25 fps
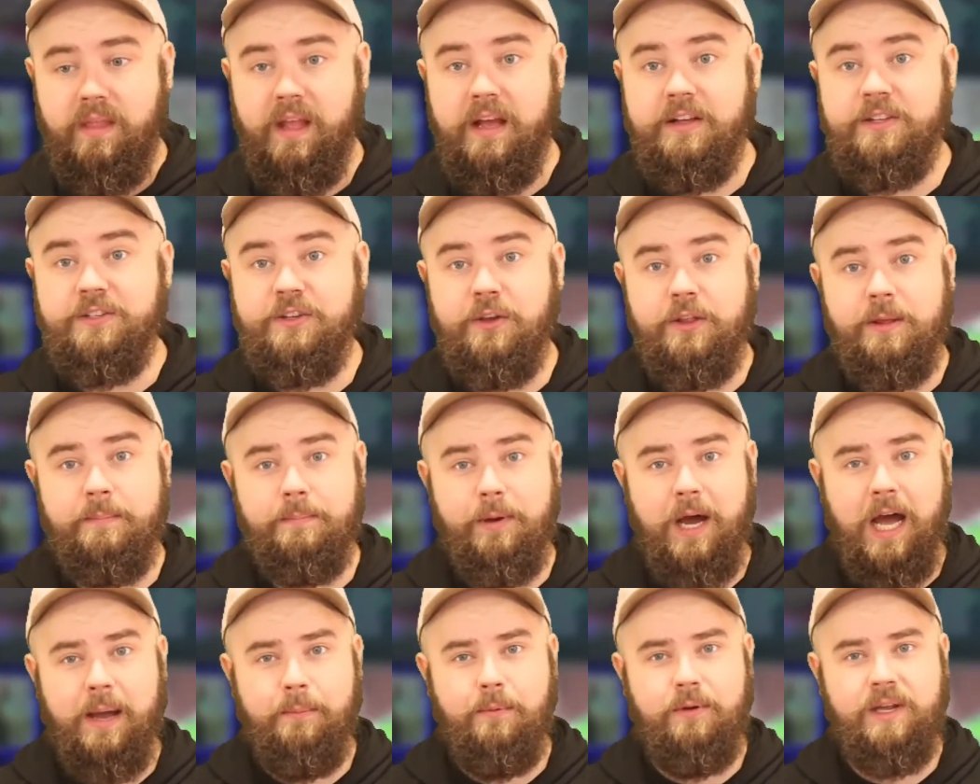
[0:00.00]
So the
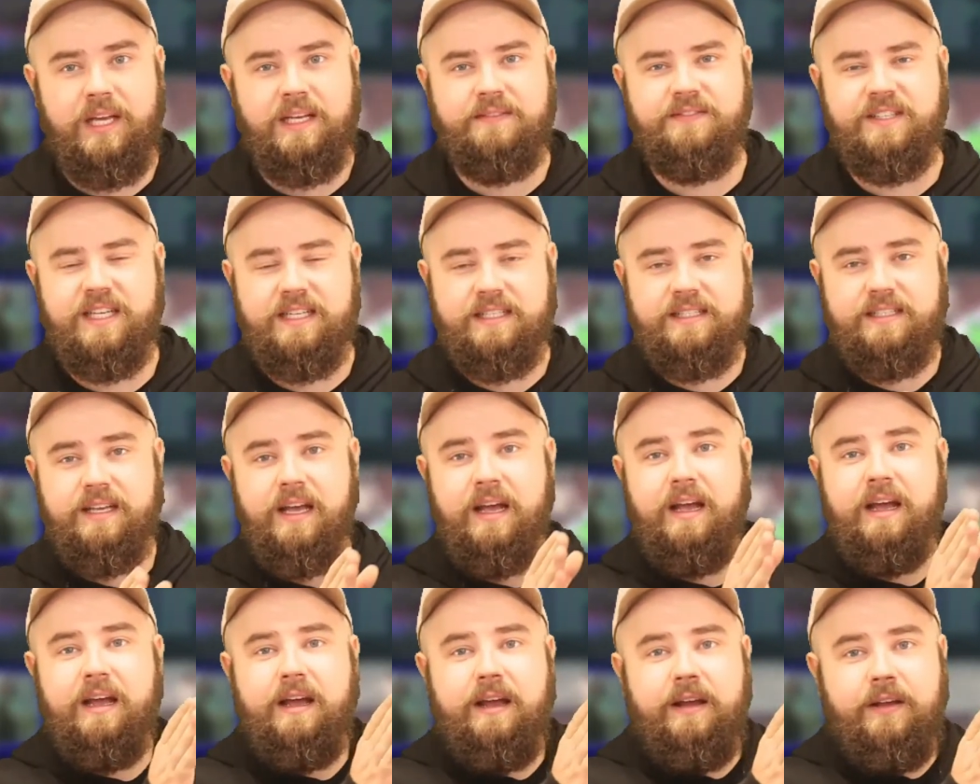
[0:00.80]
Bible gives us
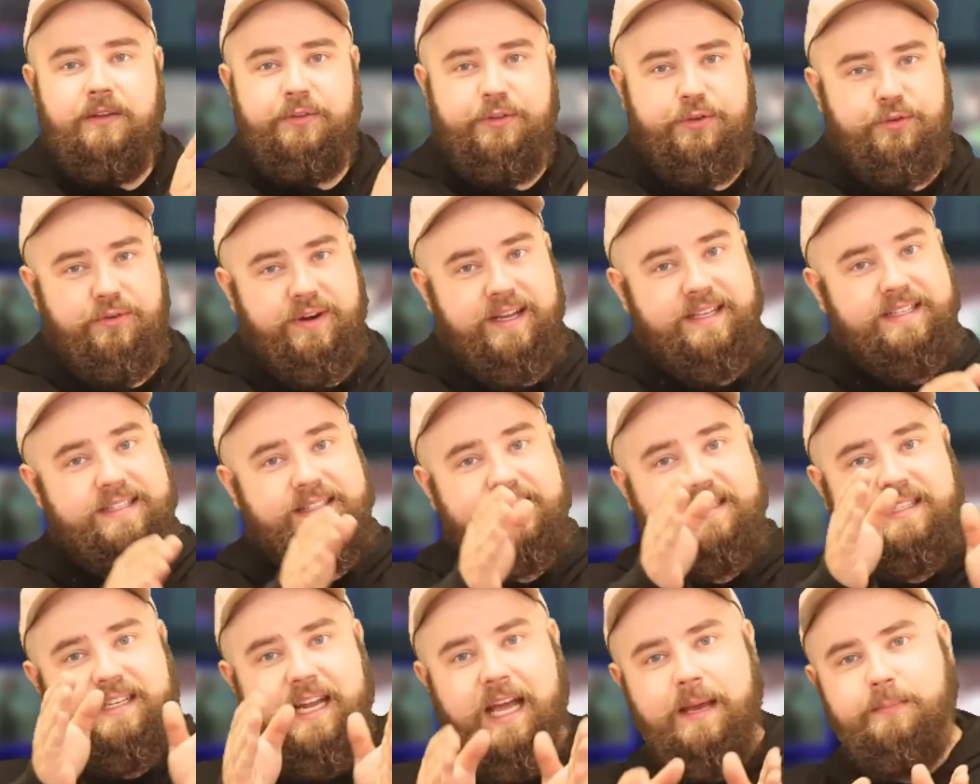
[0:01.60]
3
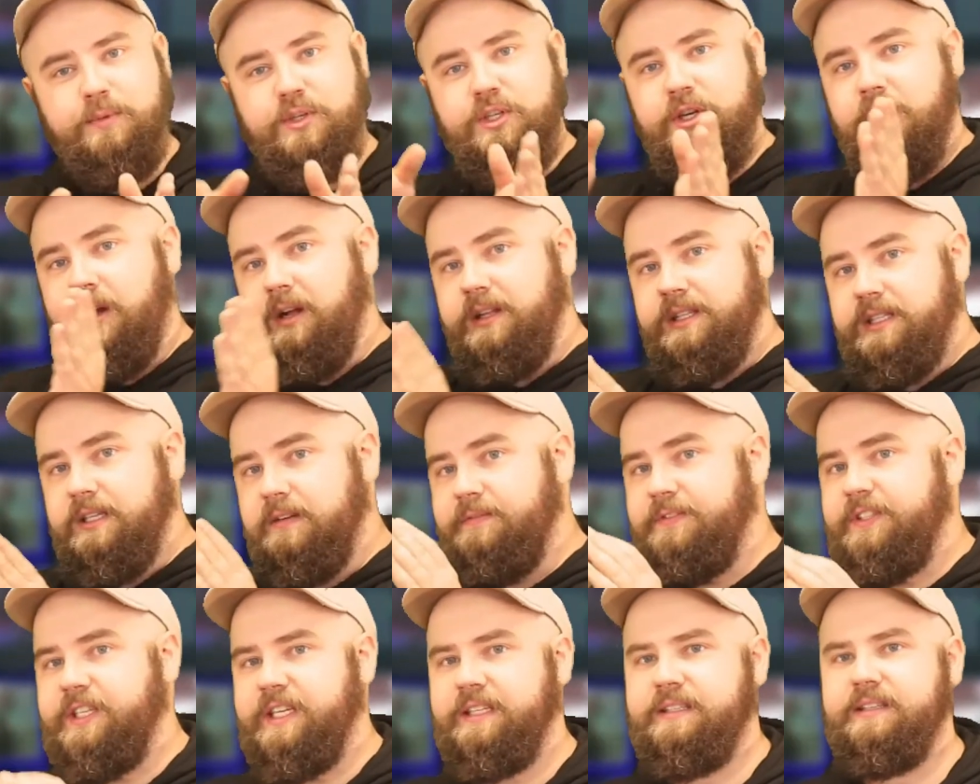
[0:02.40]
snapshots
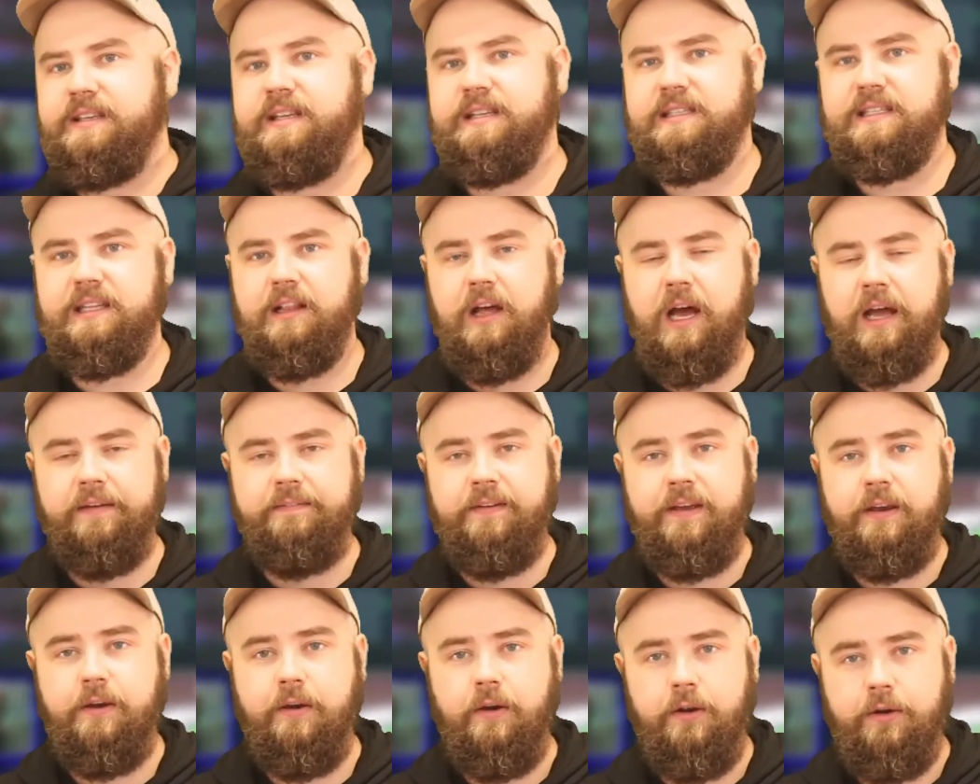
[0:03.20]
of Jesus' life
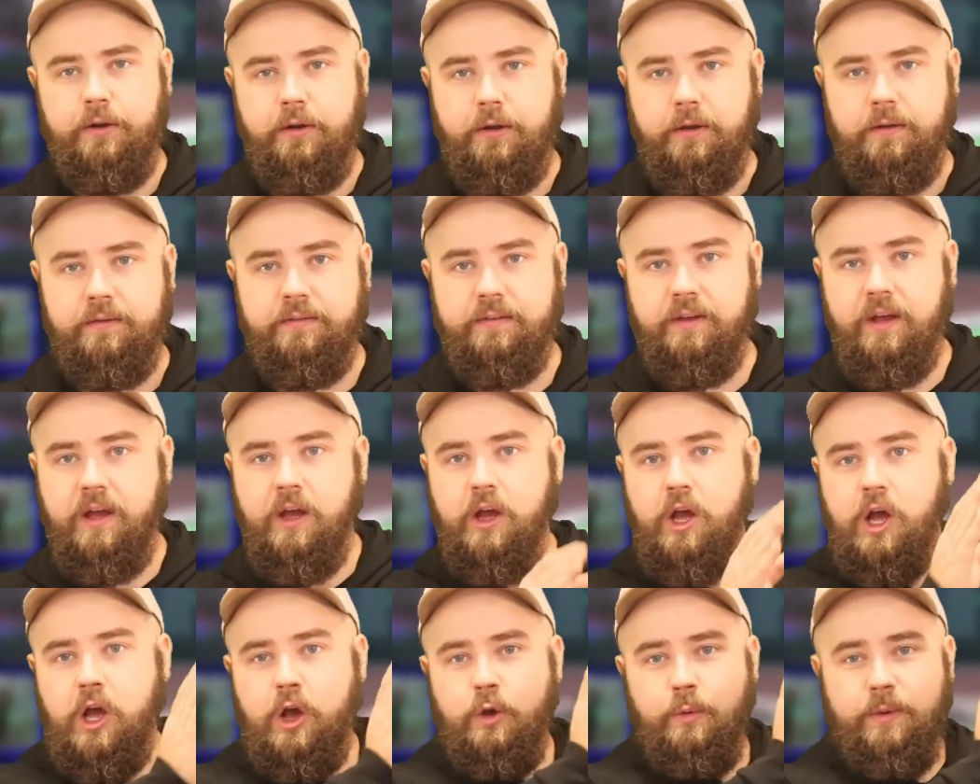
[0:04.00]
here on earth.
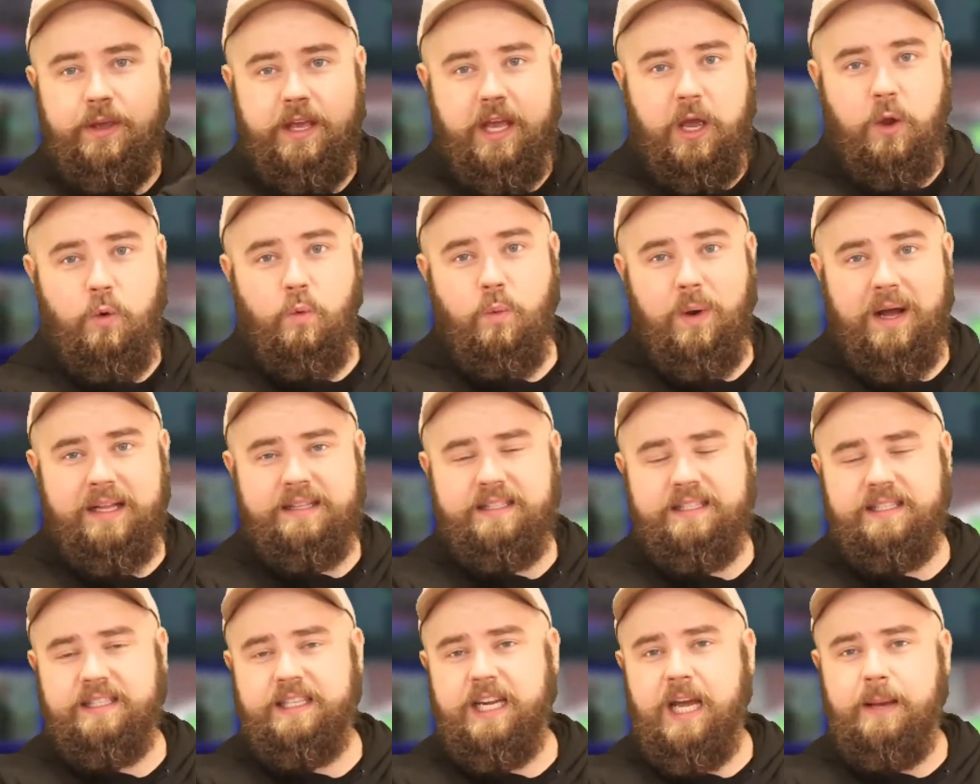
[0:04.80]
We get one
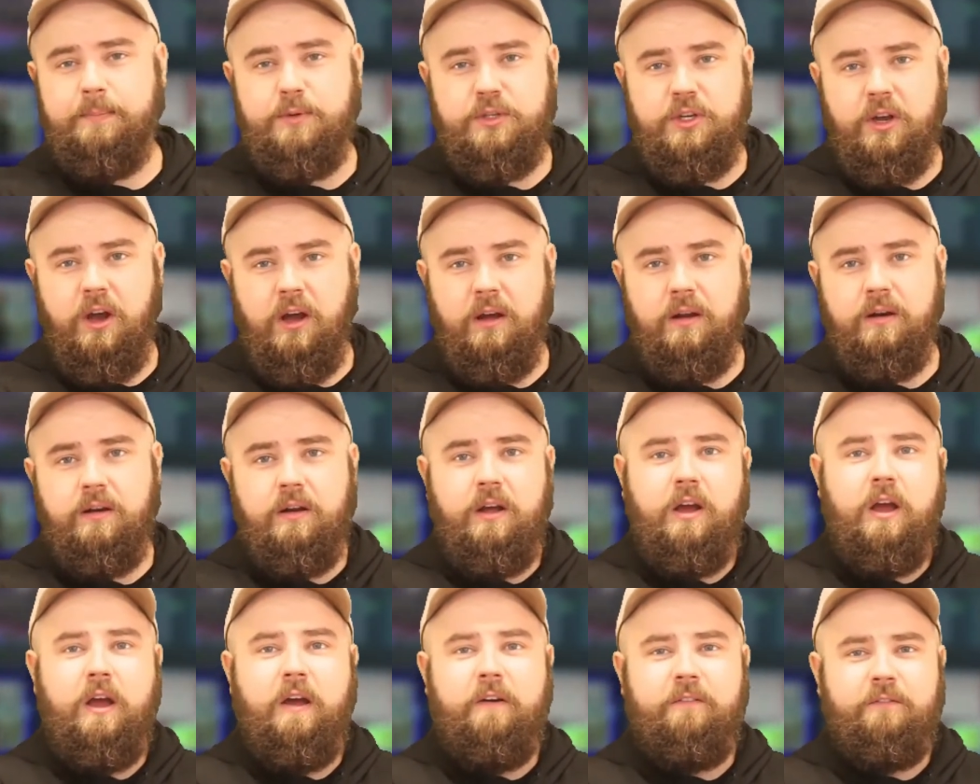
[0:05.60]
snapshot
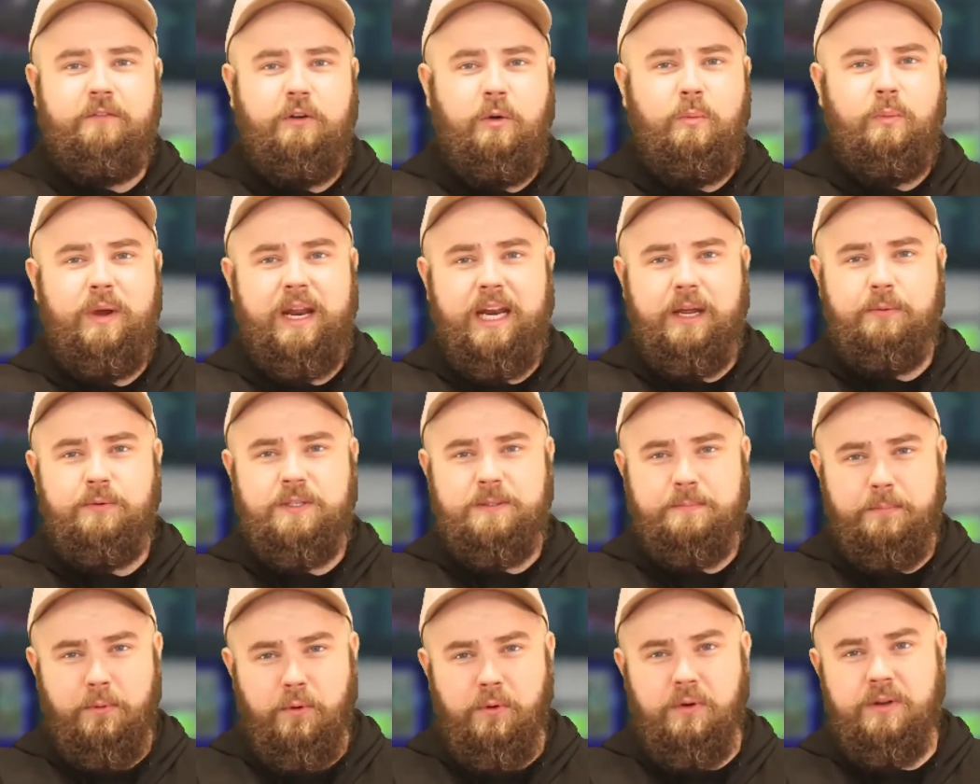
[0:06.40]
from when He was
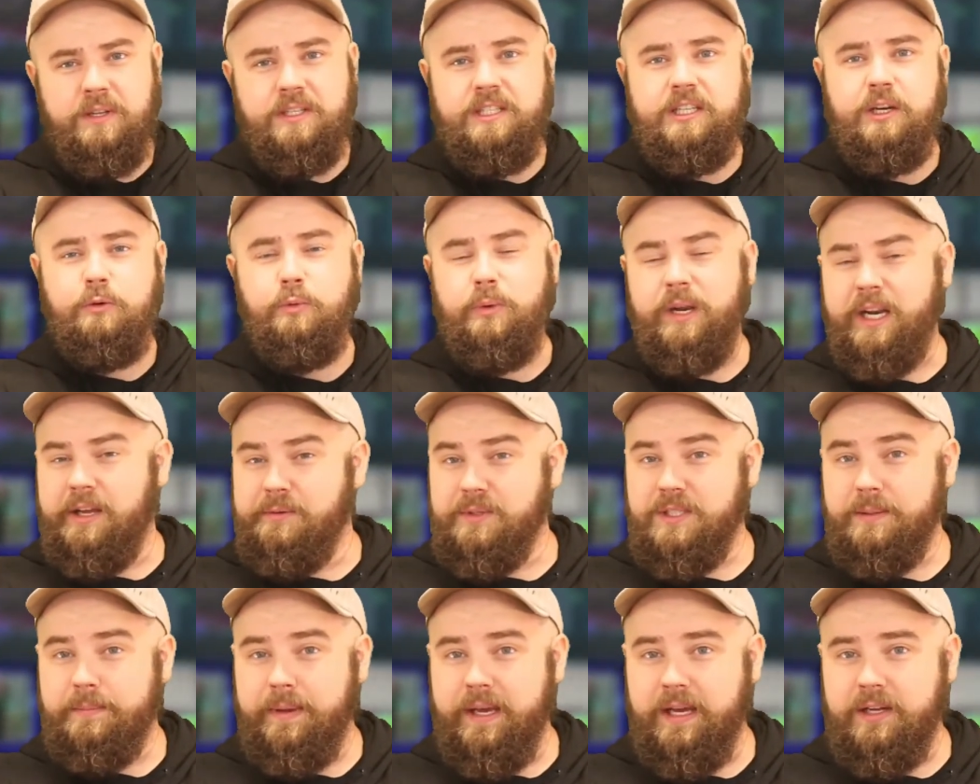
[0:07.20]
born to when He
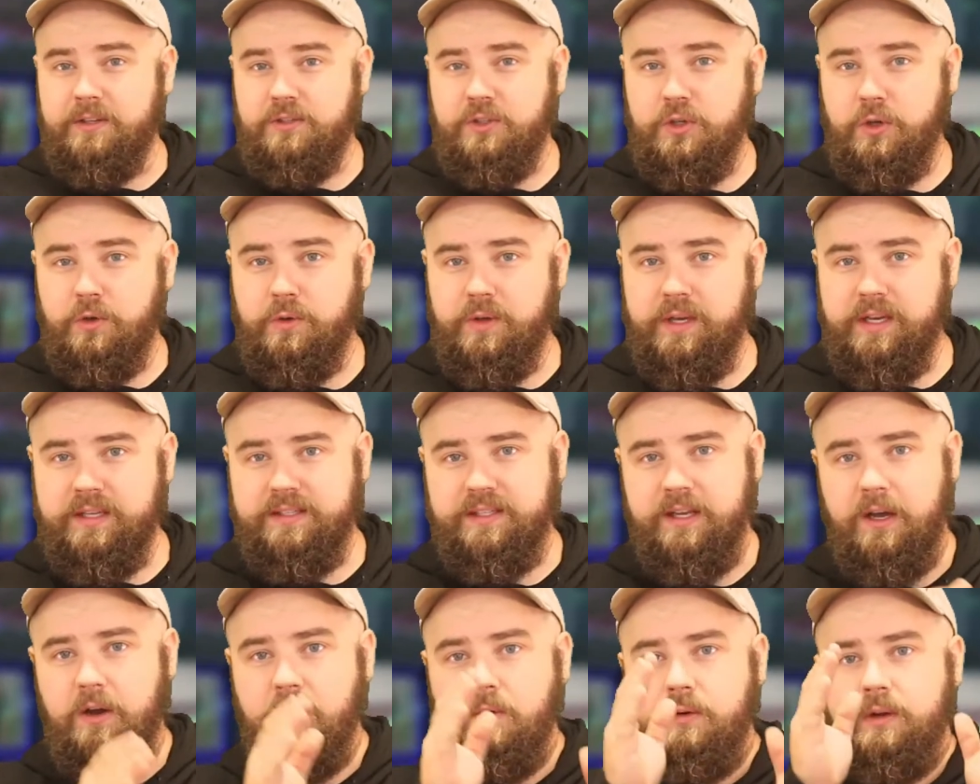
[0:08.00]
was about 2 years
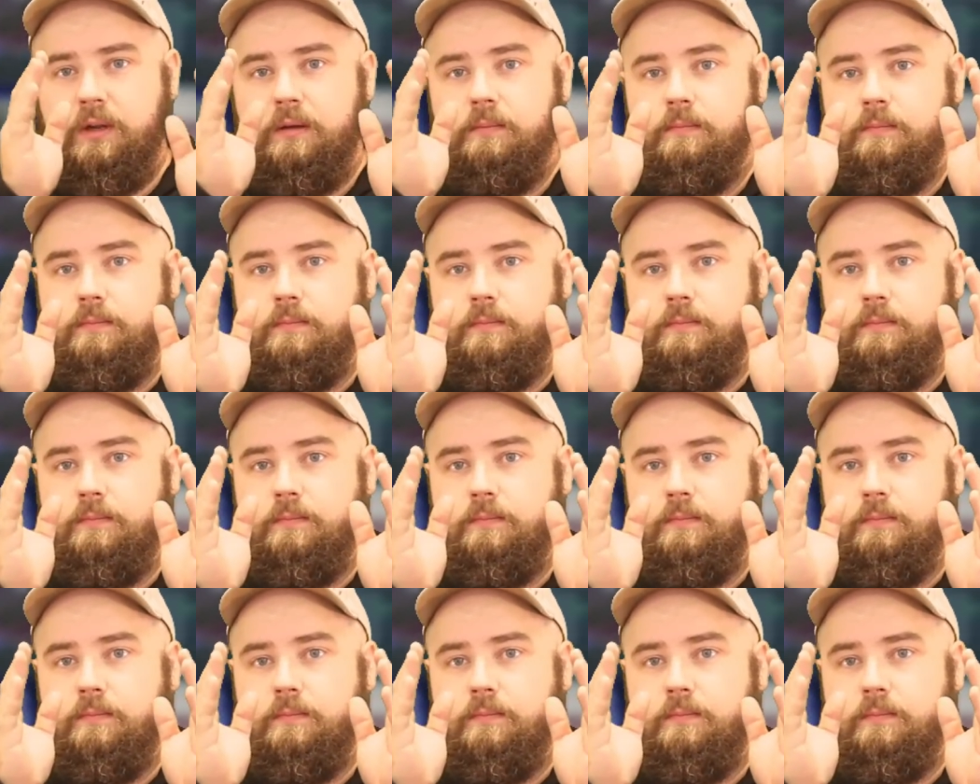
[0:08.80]
old.